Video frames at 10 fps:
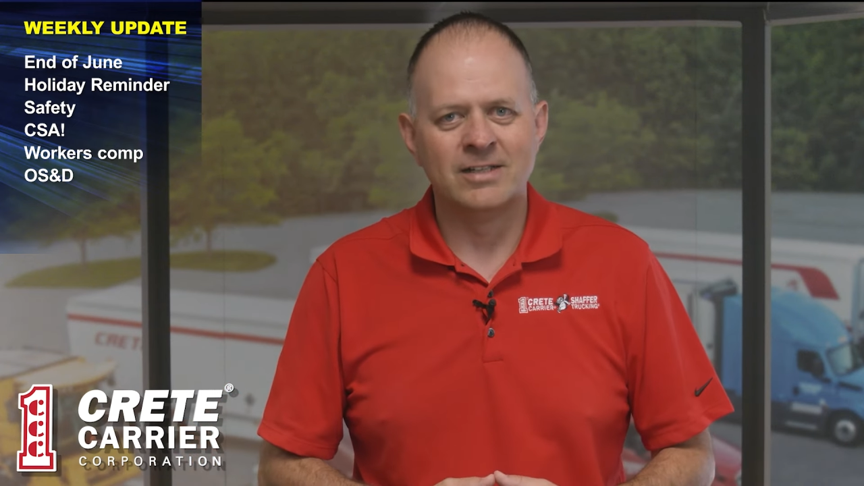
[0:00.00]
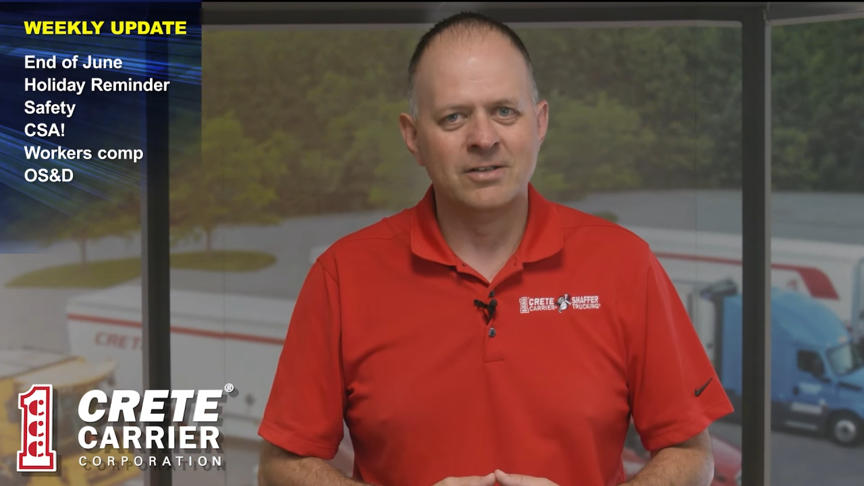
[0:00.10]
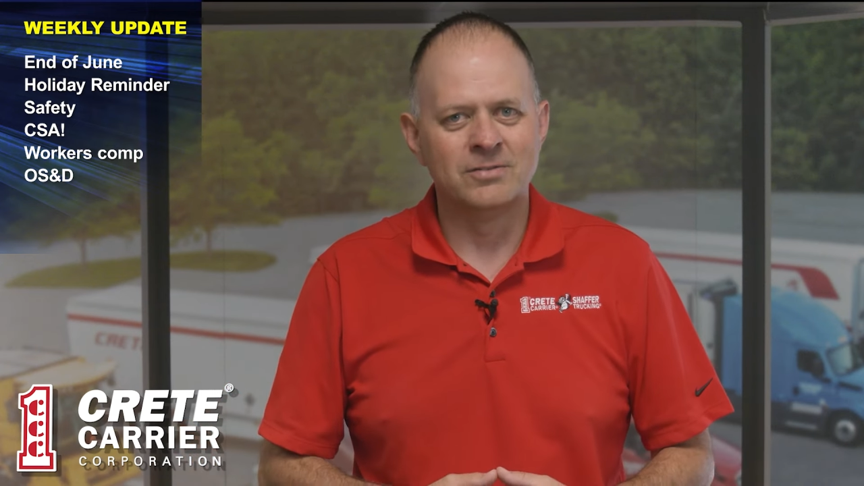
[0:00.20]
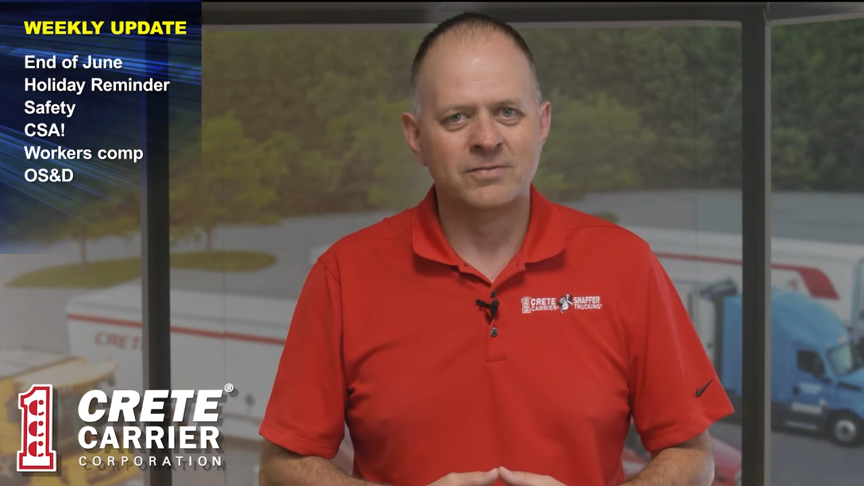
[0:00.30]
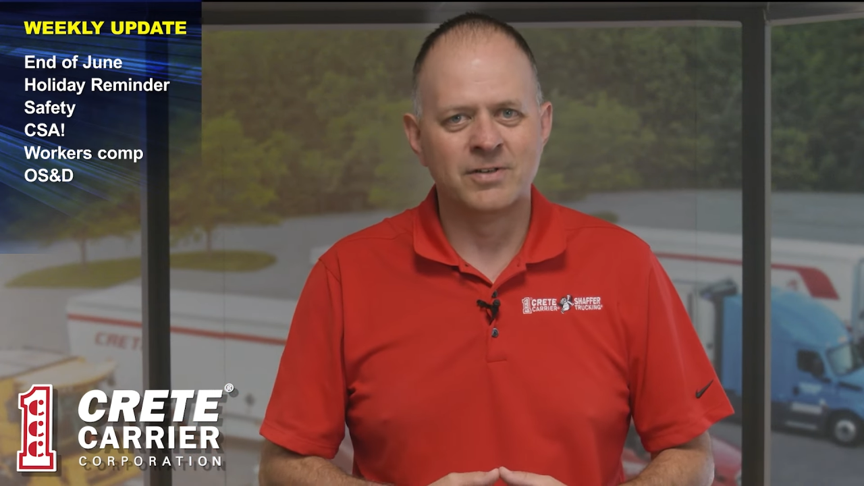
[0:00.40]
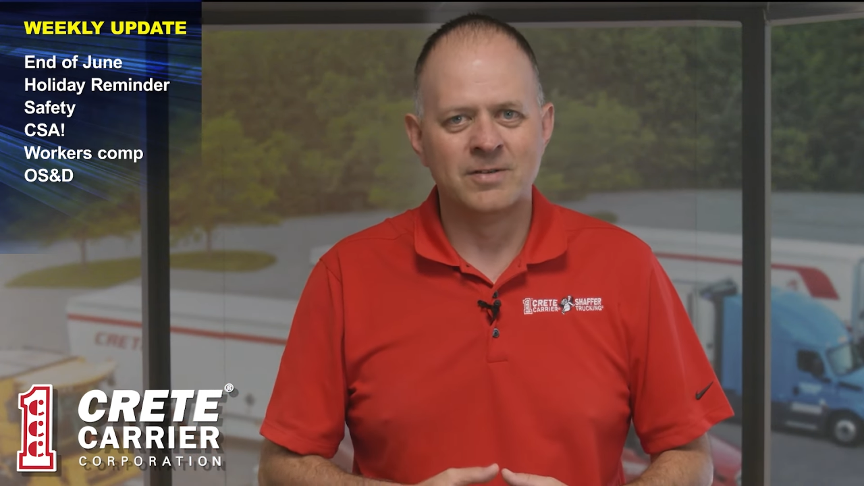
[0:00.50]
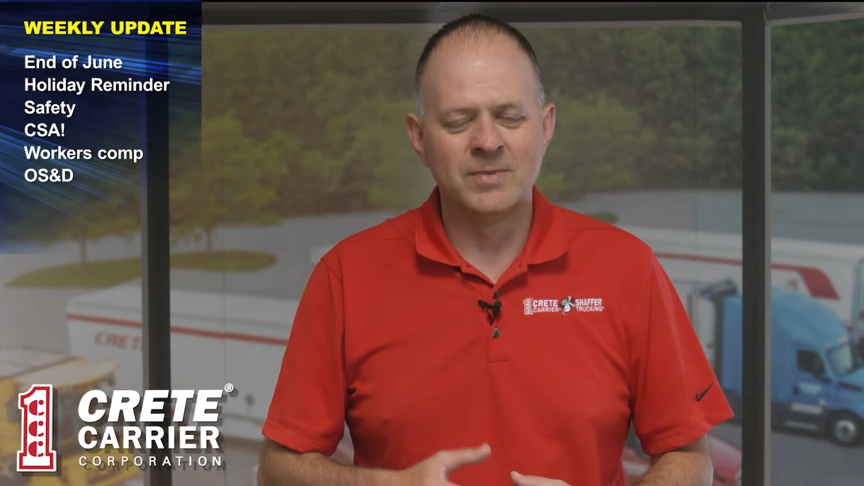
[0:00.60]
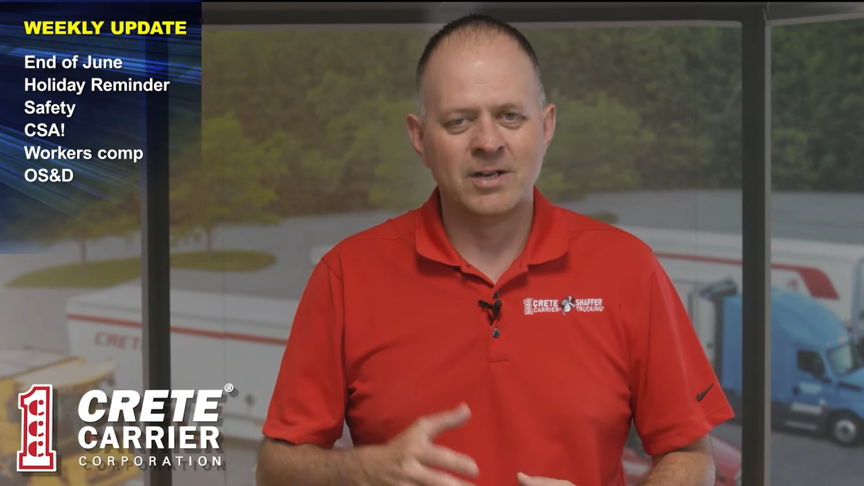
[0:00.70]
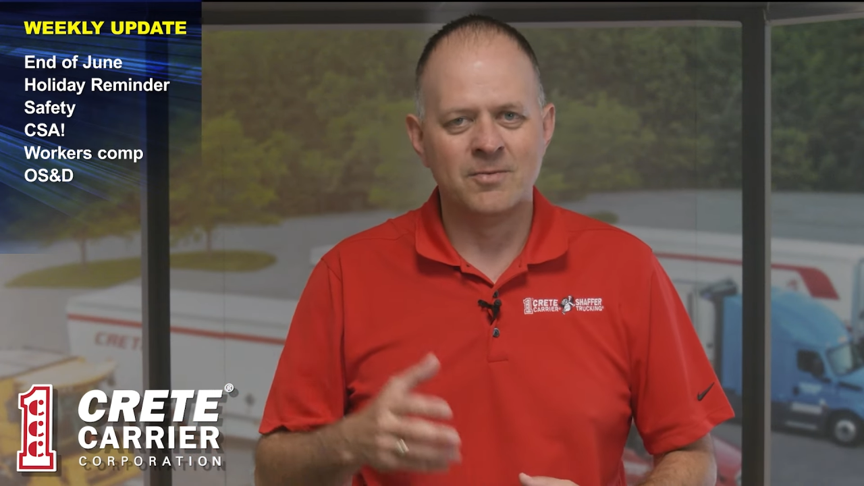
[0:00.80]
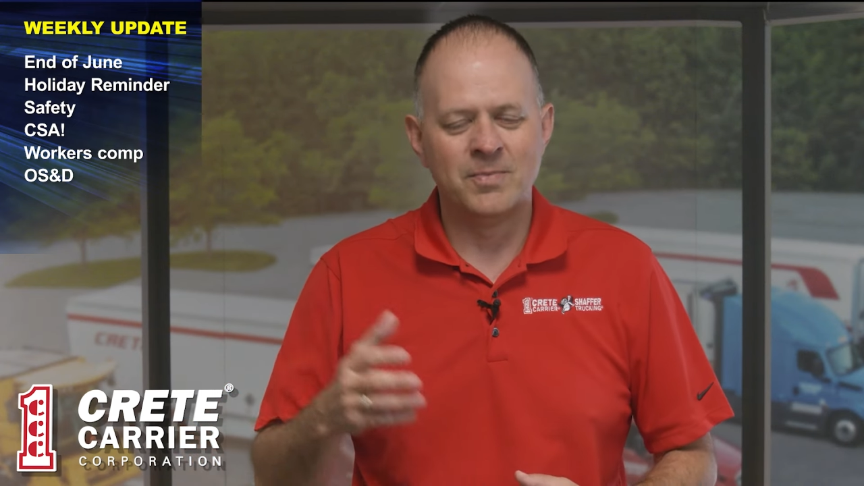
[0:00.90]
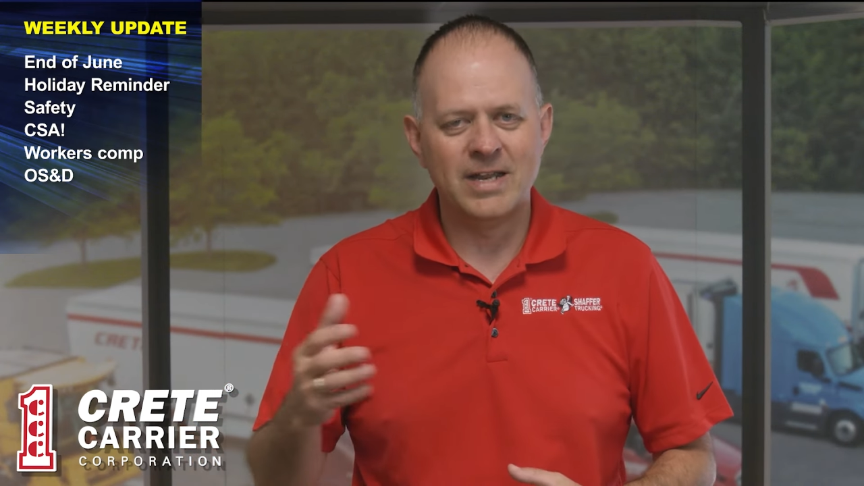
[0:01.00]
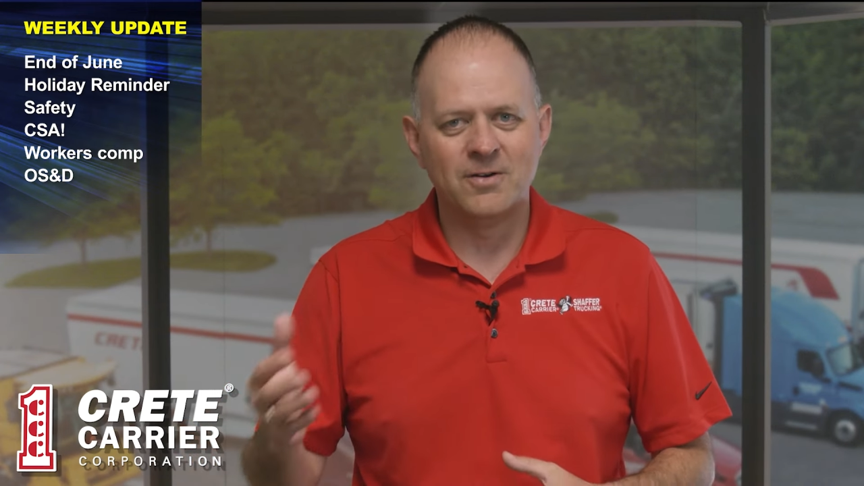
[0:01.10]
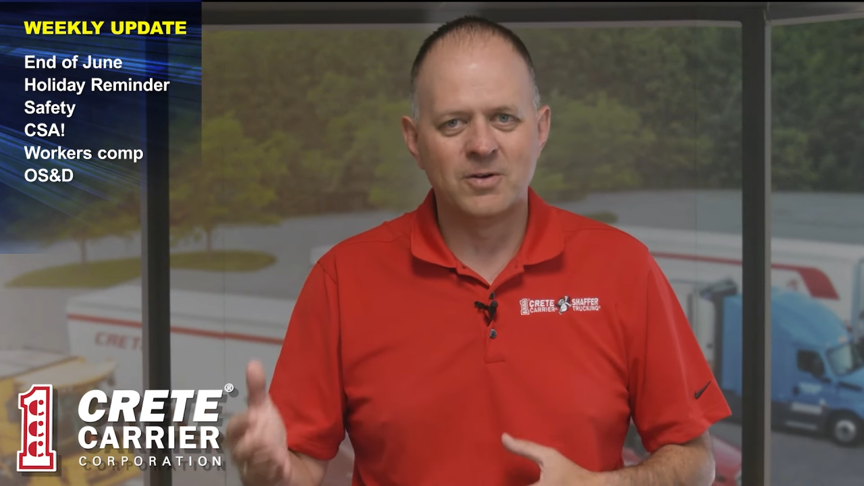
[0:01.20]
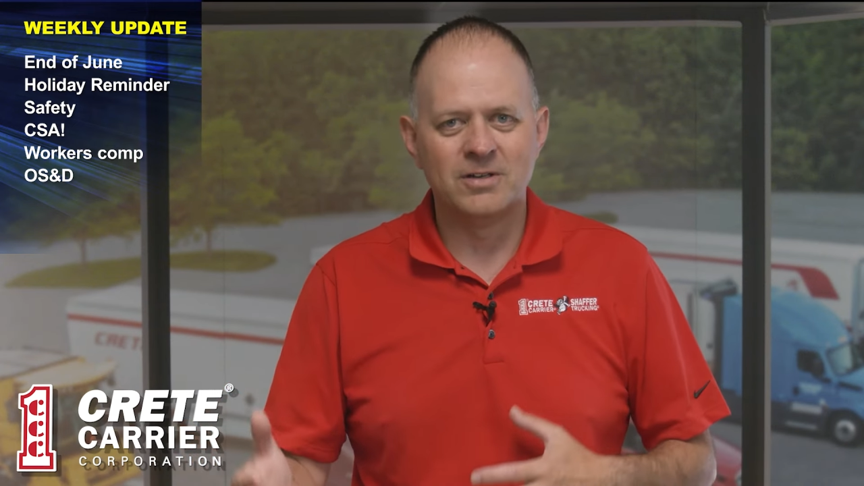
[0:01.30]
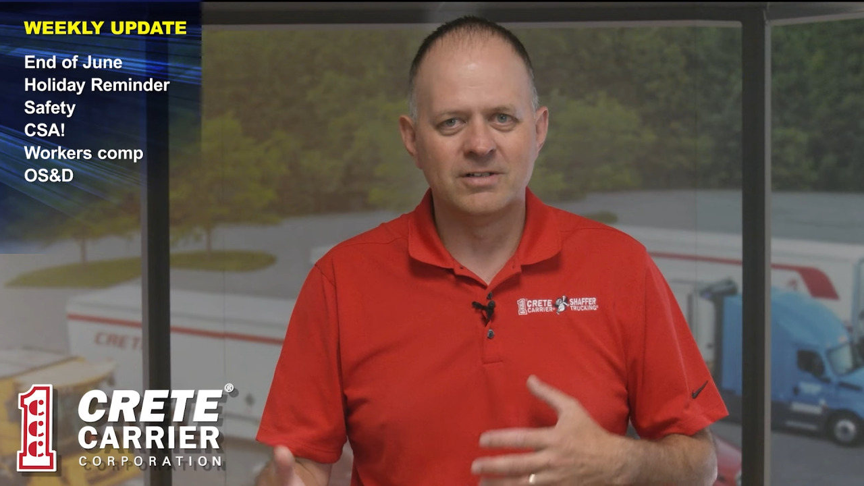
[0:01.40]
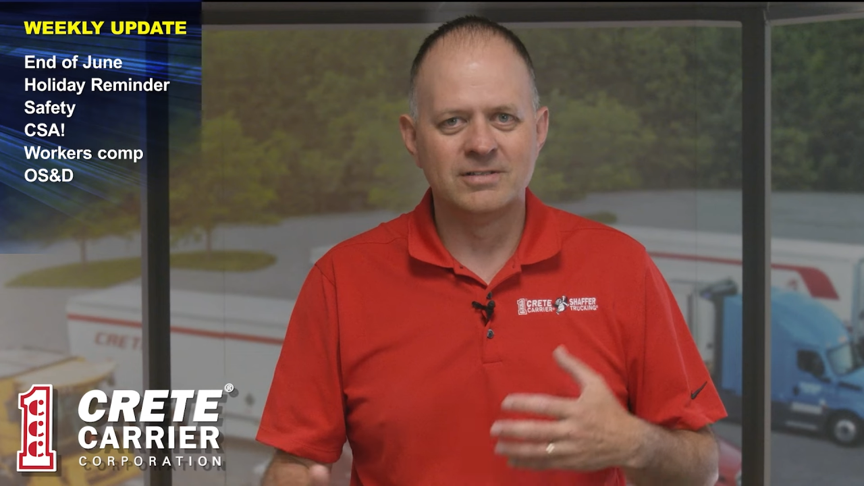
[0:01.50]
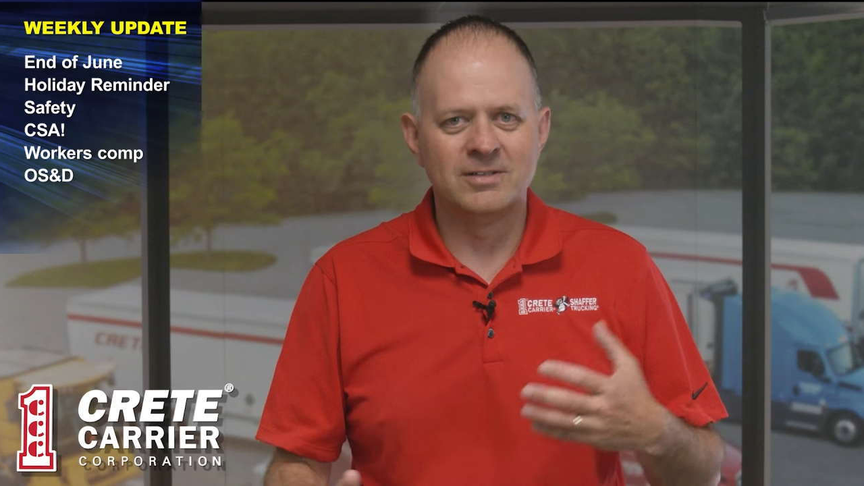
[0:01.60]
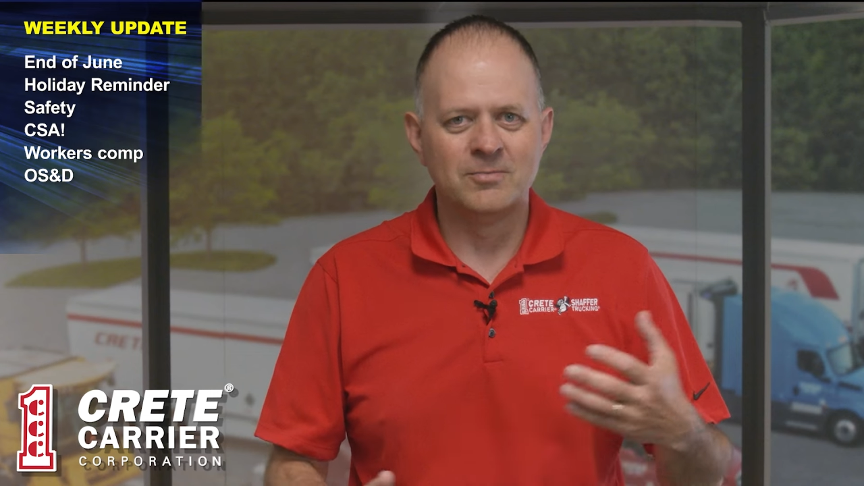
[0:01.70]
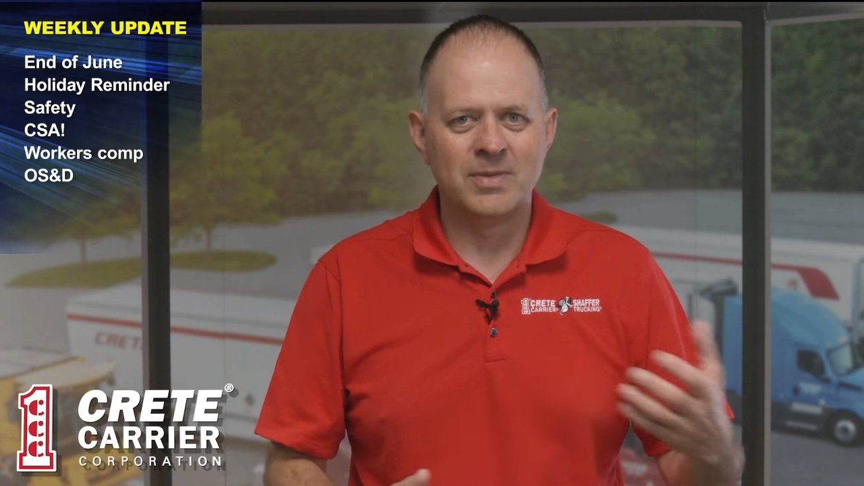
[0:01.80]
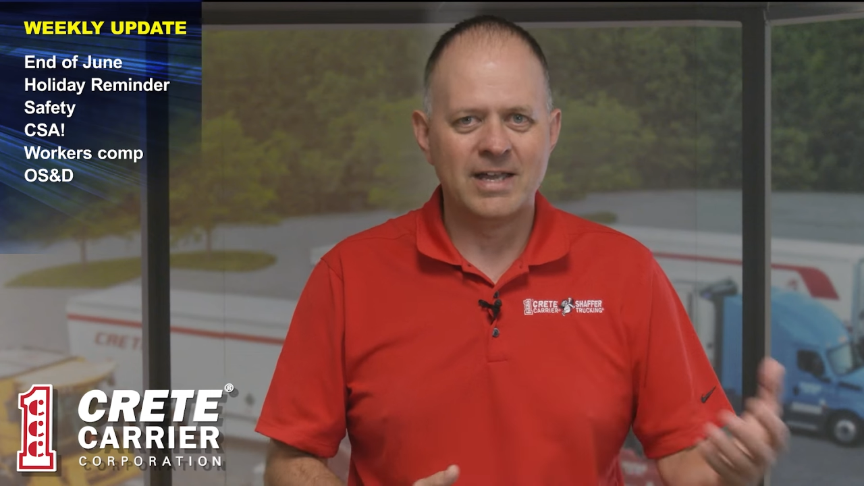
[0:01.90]
load from you know payroll
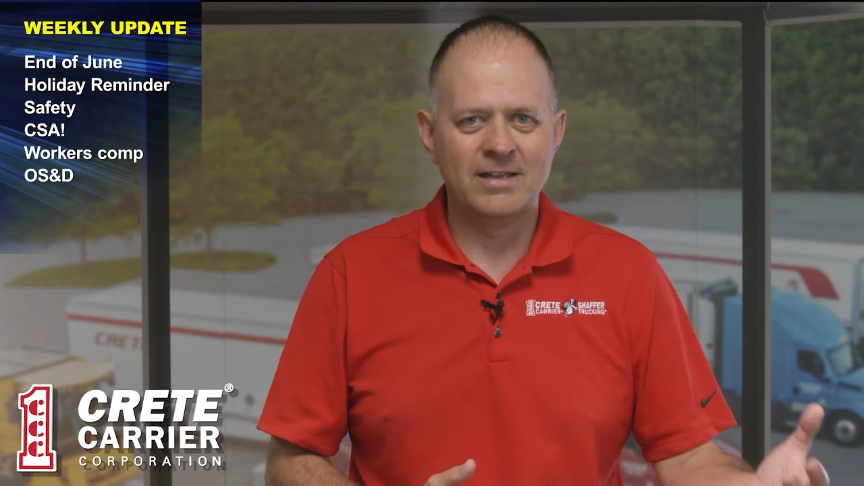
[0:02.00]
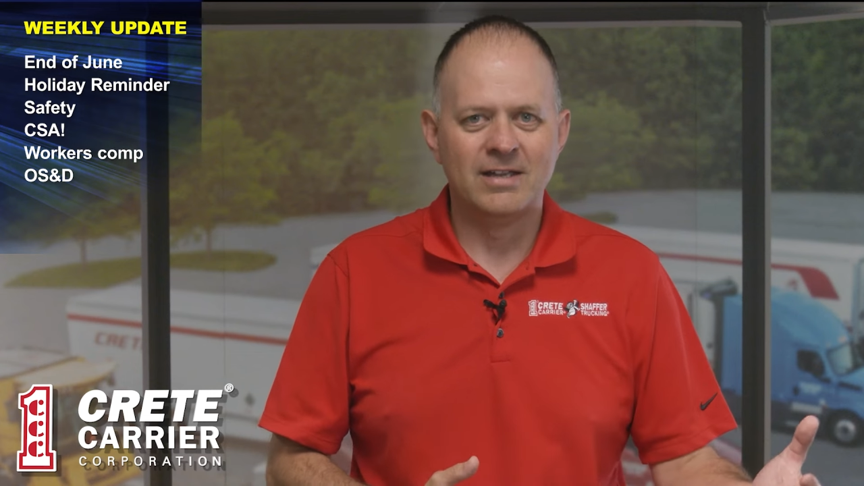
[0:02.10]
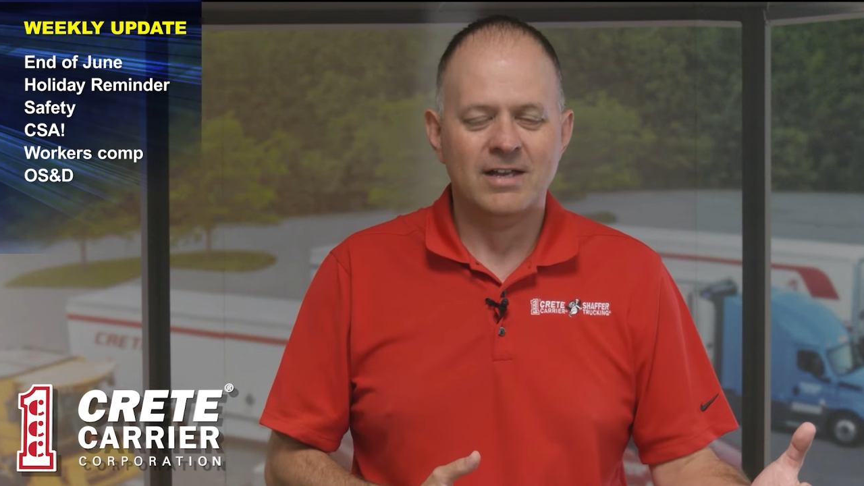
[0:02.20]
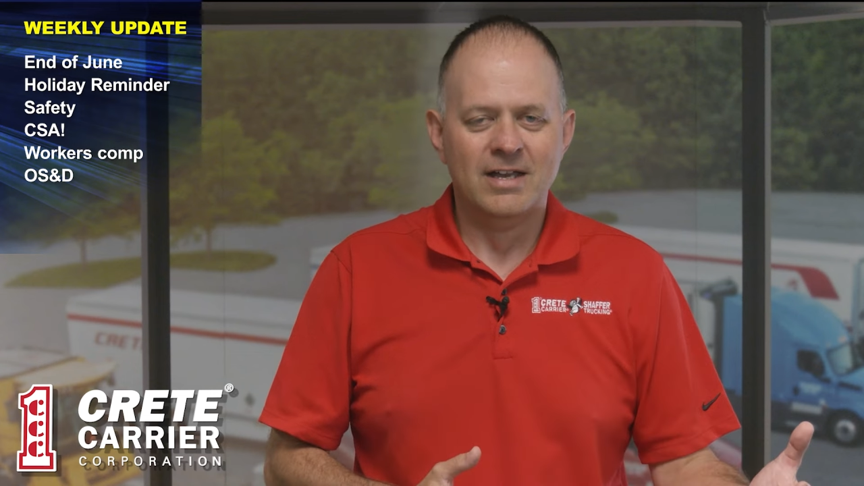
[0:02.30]
to pay